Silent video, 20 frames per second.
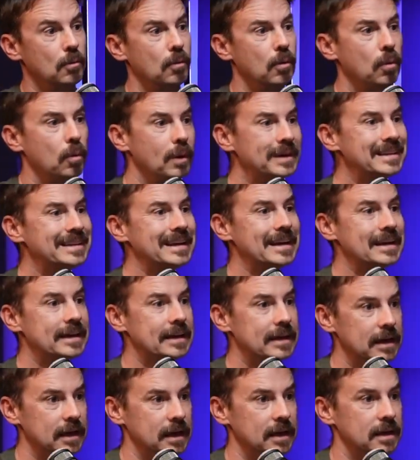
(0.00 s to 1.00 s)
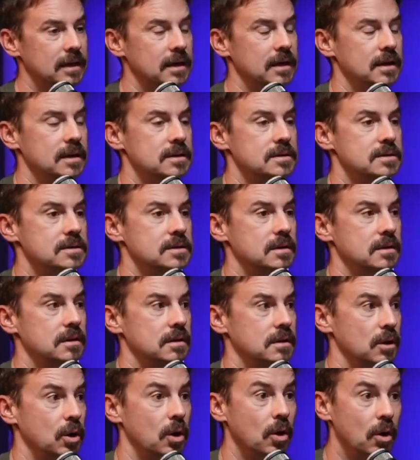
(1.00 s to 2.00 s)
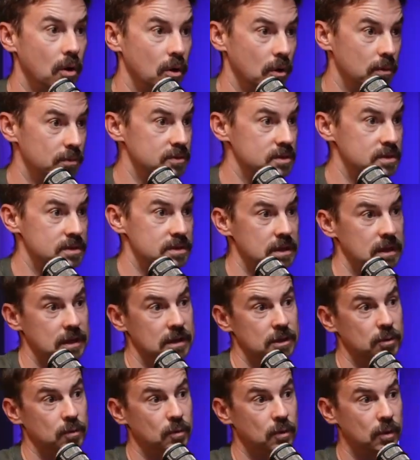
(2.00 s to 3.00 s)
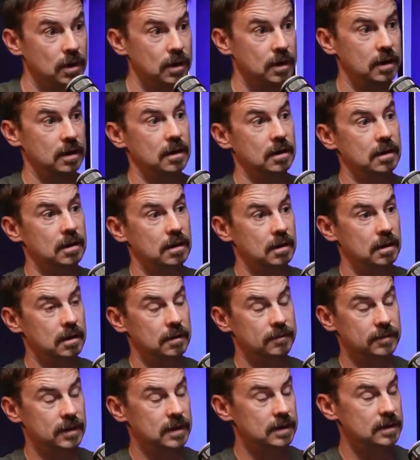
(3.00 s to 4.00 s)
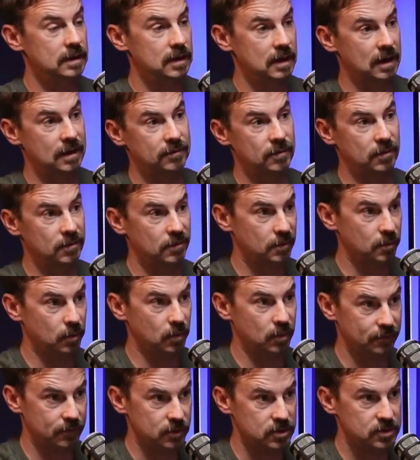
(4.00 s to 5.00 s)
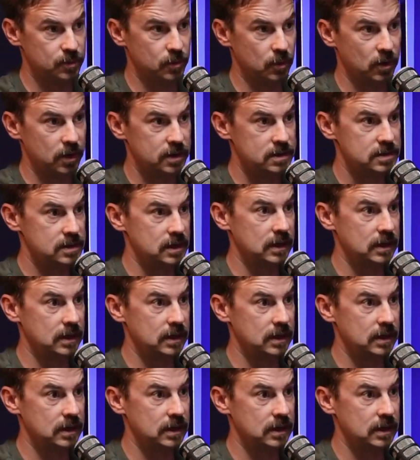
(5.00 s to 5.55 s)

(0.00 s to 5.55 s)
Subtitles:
Well, what they get is the home, just like you would if they didn't have a reverse mortgage.